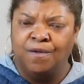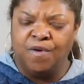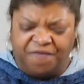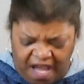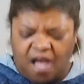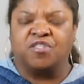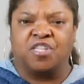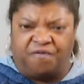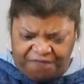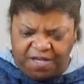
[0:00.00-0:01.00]
With y'all's
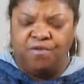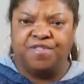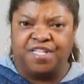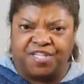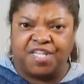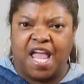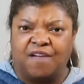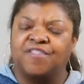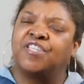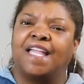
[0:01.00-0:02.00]
confusing
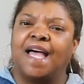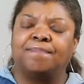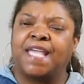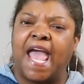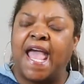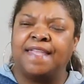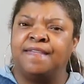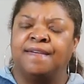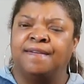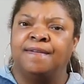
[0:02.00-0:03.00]
self. Shut up,
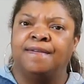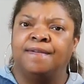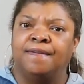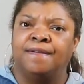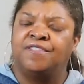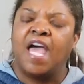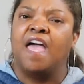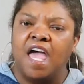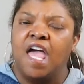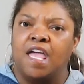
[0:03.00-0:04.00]
Tanya. Shut
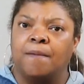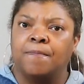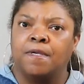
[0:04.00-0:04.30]
up.